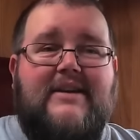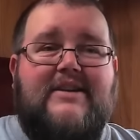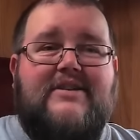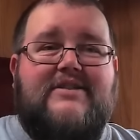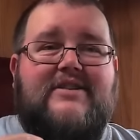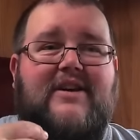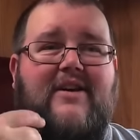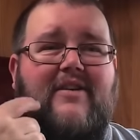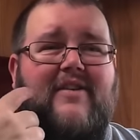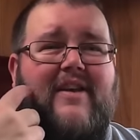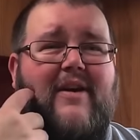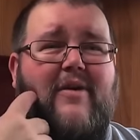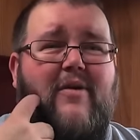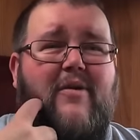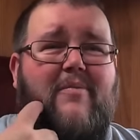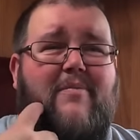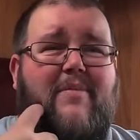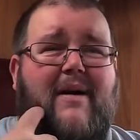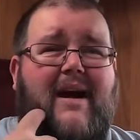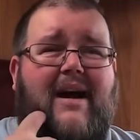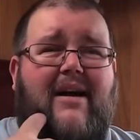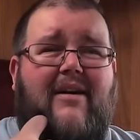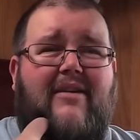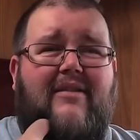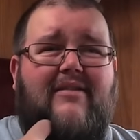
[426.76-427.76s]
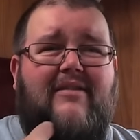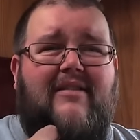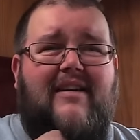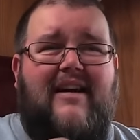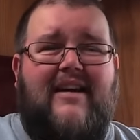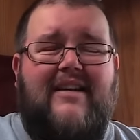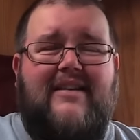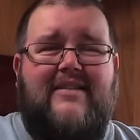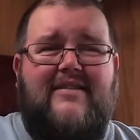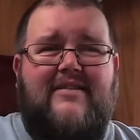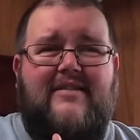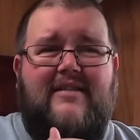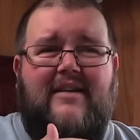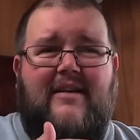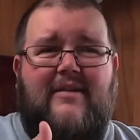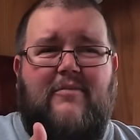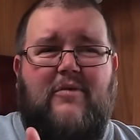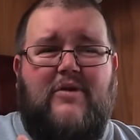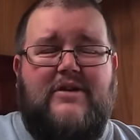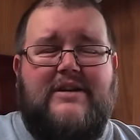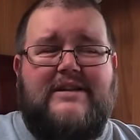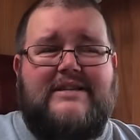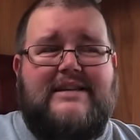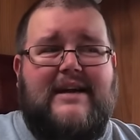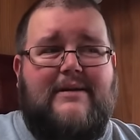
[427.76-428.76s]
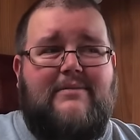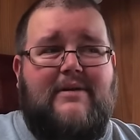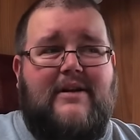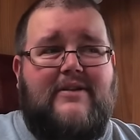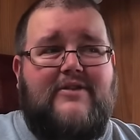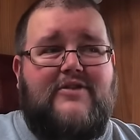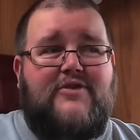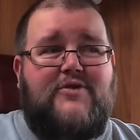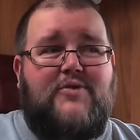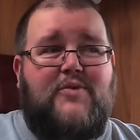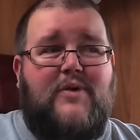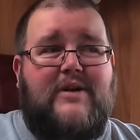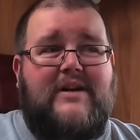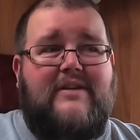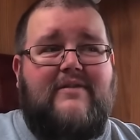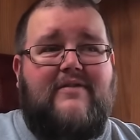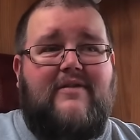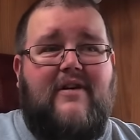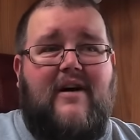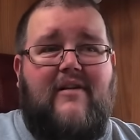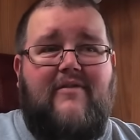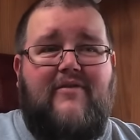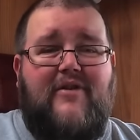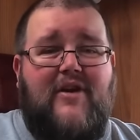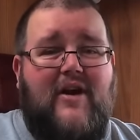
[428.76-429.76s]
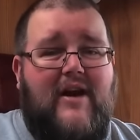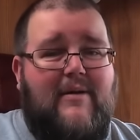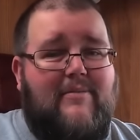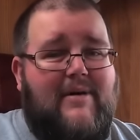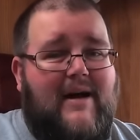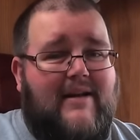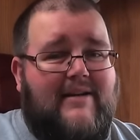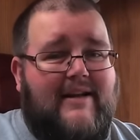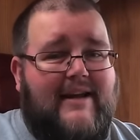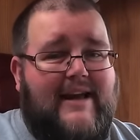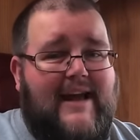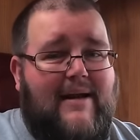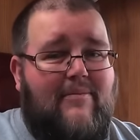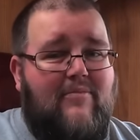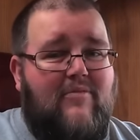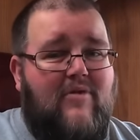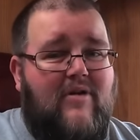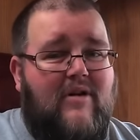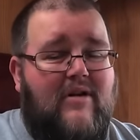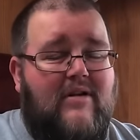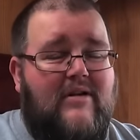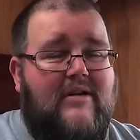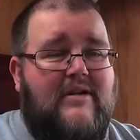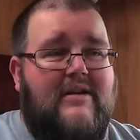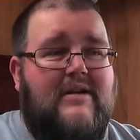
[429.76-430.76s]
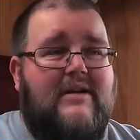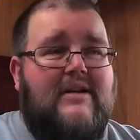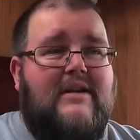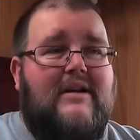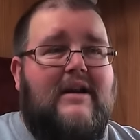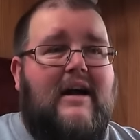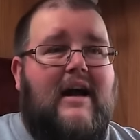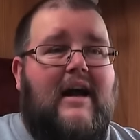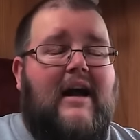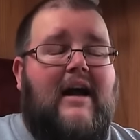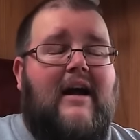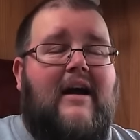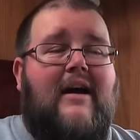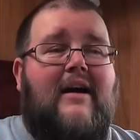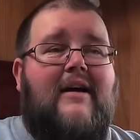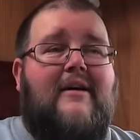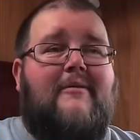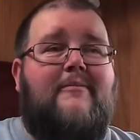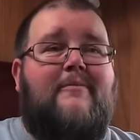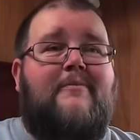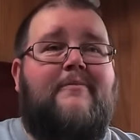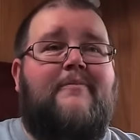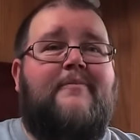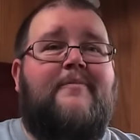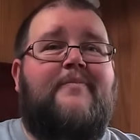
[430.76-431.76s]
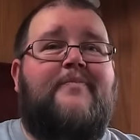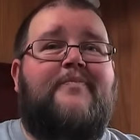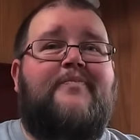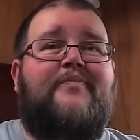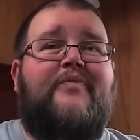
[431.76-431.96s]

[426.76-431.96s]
So they're about, I want to say about £25-30 a camera.